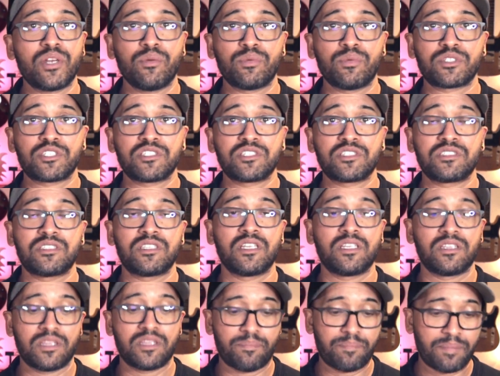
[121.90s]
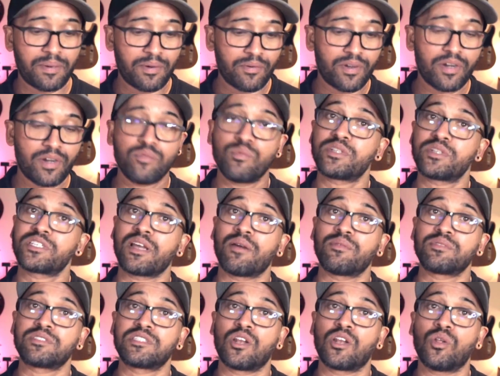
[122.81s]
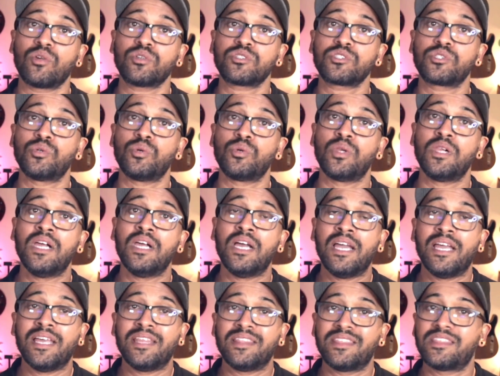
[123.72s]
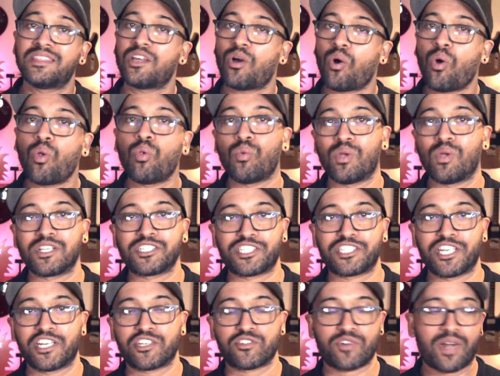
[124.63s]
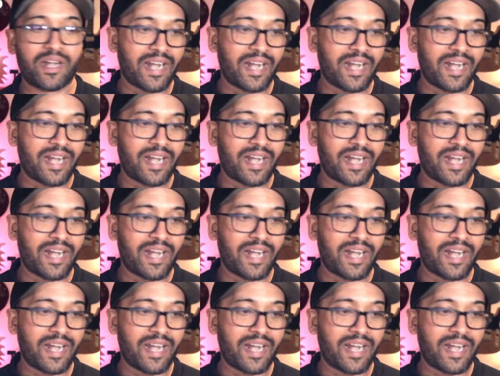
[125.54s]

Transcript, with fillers: which is the, the period in which I was in law school, the whole world changed, right?